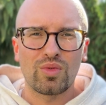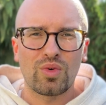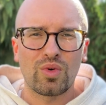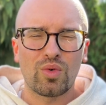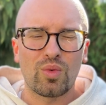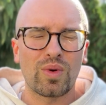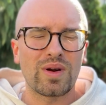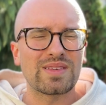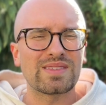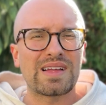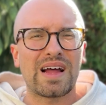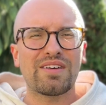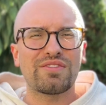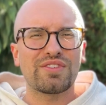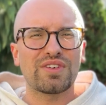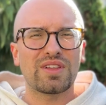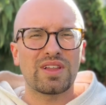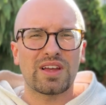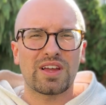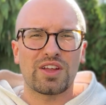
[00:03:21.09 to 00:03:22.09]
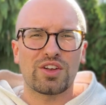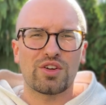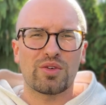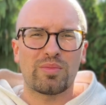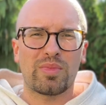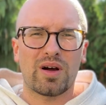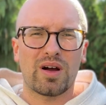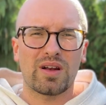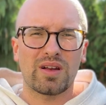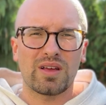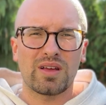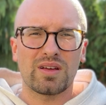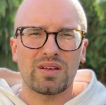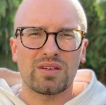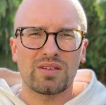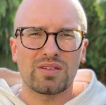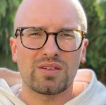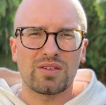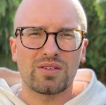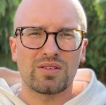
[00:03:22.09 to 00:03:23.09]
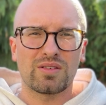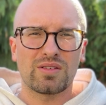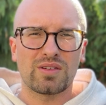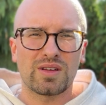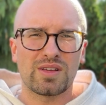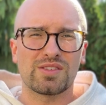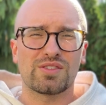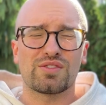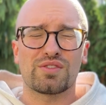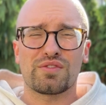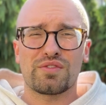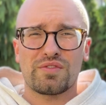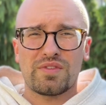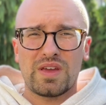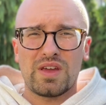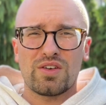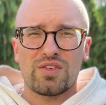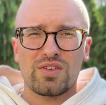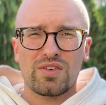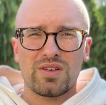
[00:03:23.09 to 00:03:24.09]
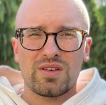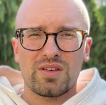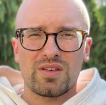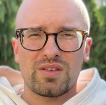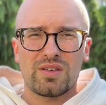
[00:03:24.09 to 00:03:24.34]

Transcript: what does that feel like in your body? Is there fear?